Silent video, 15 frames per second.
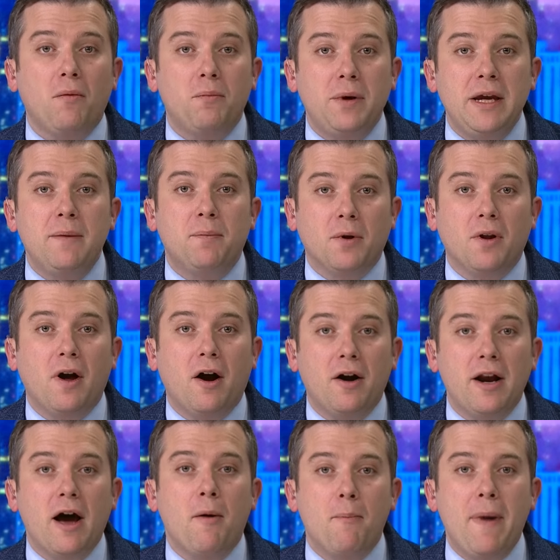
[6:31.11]
people are
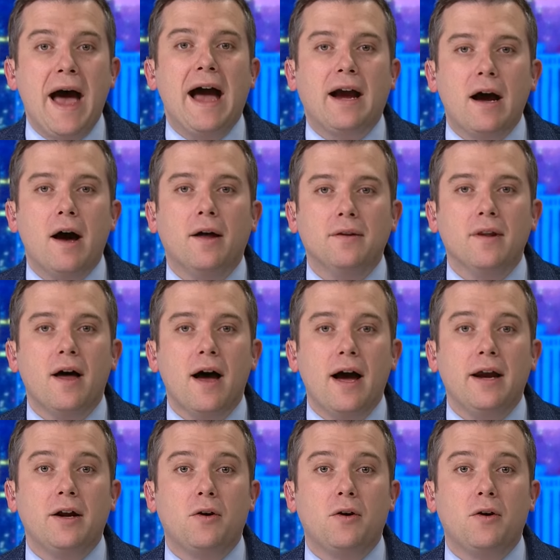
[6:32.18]
now back online.